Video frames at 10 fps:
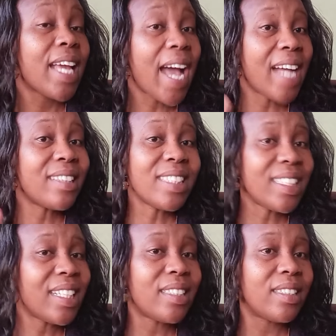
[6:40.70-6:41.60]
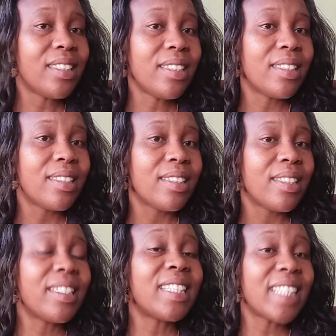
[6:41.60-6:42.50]
And this lady,
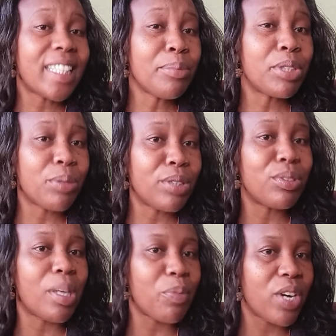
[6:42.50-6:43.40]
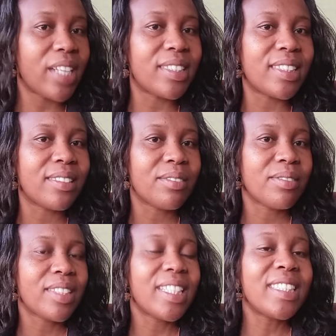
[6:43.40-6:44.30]
there's a time she went to Nyabohanse.
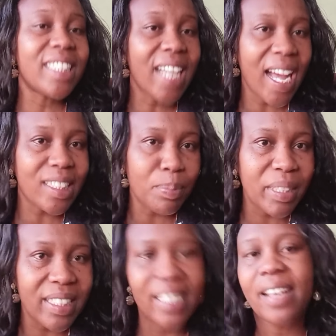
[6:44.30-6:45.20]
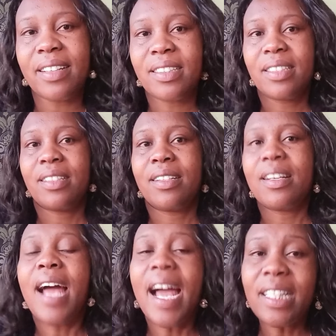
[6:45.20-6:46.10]
She has been there.
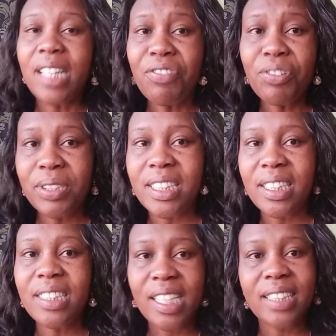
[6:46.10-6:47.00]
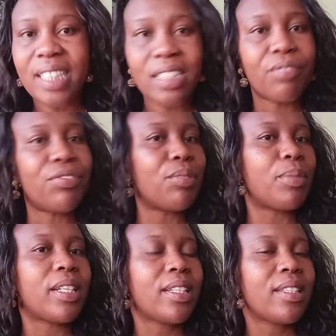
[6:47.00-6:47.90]
And therefore, when she says she has an
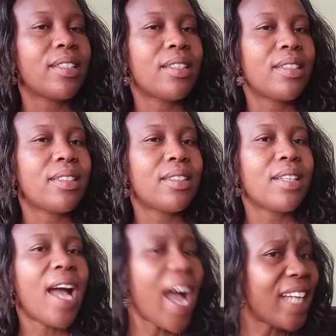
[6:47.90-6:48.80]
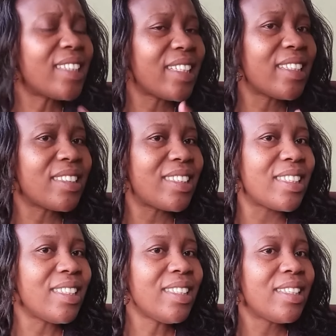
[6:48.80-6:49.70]
informer, I think
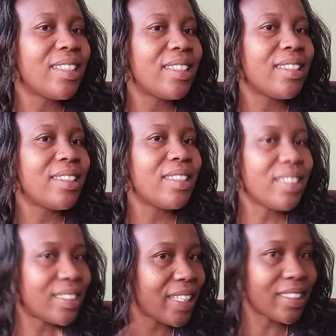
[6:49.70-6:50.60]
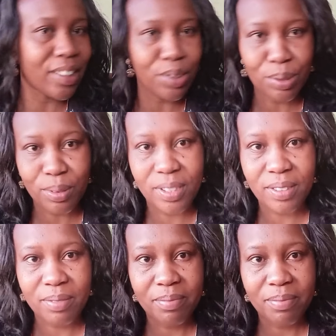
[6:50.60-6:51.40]
she is saying the truth.